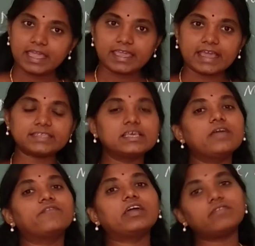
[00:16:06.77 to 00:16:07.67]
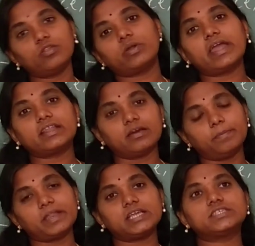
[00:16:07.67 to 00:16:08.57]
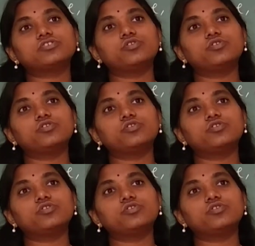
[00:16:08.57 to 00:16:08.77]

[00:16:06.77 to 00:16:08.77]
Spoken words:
Yes, when we look at a priest,